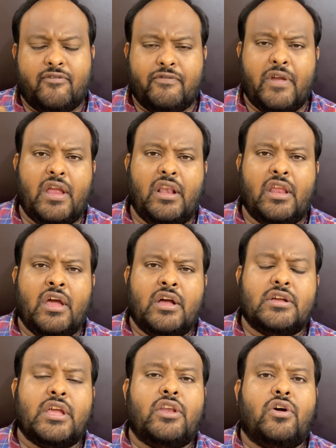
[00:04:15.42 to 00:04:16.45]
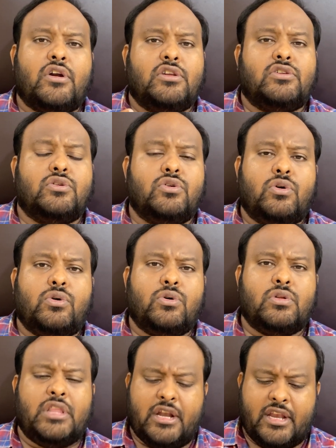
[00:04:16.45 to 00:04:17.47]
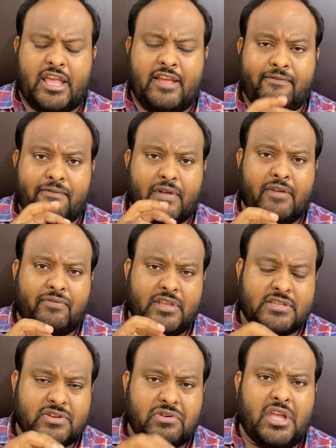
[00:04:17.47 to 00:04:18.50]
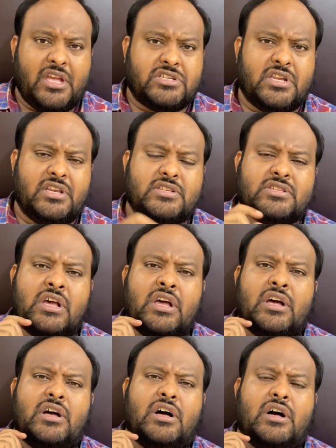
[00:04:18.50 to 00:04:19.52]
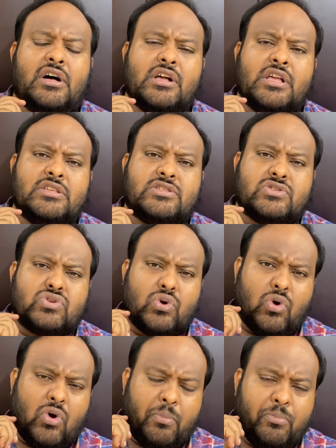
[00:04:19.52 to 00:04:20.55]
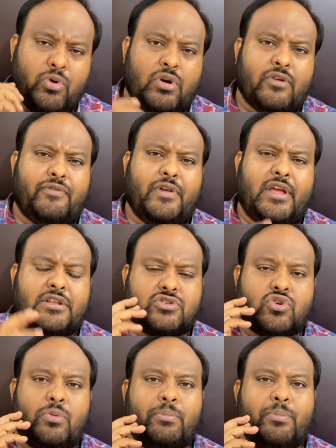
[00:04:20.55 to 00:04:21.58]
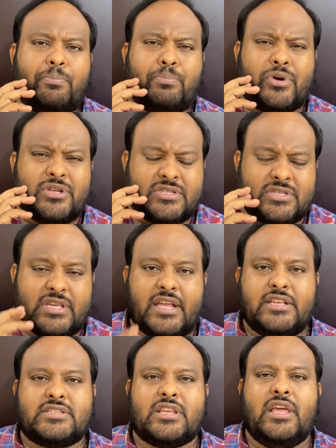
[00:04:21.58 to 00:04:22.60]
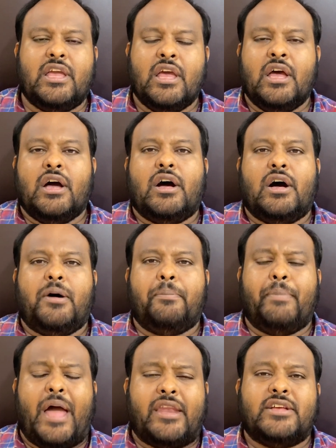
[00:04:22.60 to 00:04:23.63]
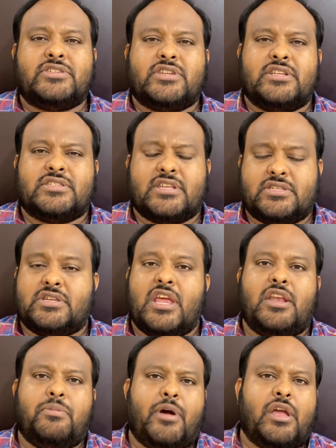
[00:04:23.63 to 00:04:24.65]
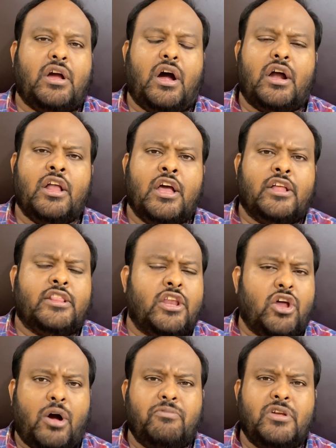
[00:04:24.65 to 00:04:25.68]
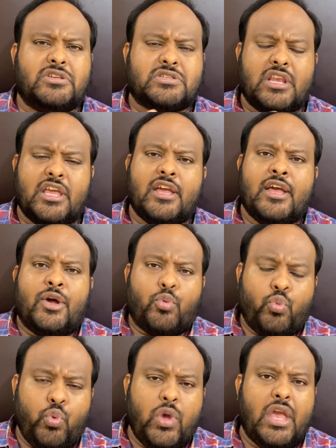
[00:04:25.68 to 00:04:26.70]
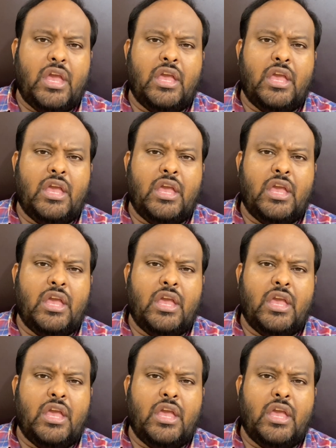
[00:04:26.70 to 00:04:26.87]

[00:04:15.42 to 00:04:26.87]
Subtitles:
field, in order to know that if this creation is so beautifully and so precisely managed and sustained by God, then obviously we,